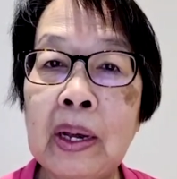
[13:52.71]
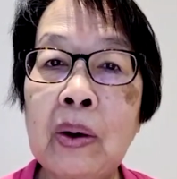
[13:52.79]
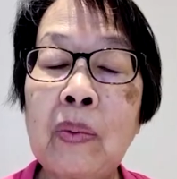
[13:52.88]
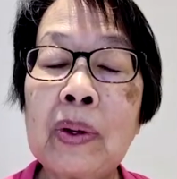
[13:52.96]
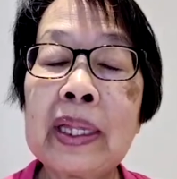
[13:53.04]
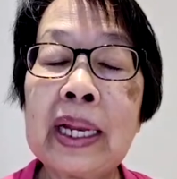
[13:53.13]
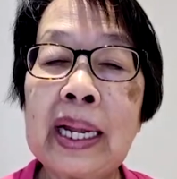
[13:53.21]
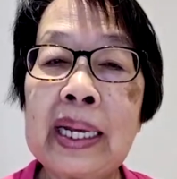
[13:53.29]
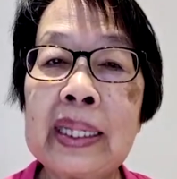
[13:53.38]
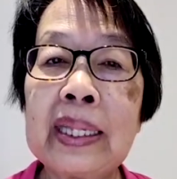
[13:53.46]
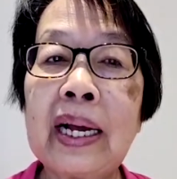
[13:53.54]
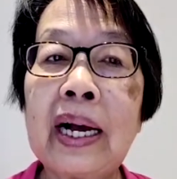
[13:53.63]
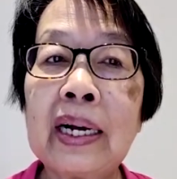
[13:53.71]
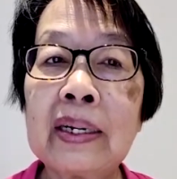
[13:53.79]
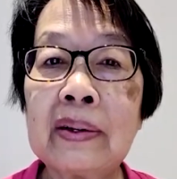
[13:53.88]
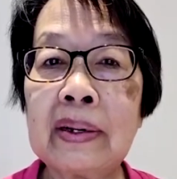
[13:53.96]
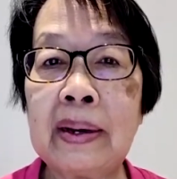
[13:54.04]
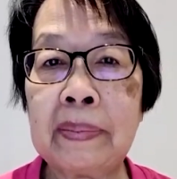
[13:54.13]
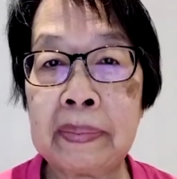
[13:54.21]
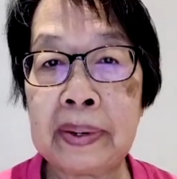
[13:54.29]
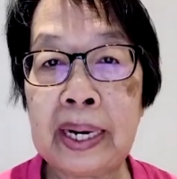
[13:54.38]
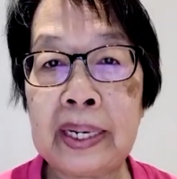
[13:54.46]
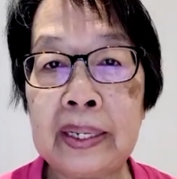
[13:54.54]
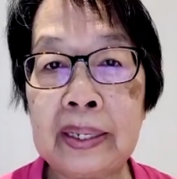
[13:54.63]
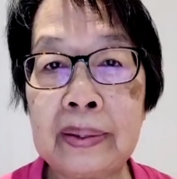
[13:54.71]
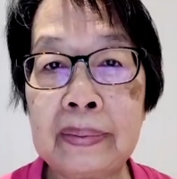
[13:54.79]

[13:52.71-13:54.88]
with the late Uncle Amran.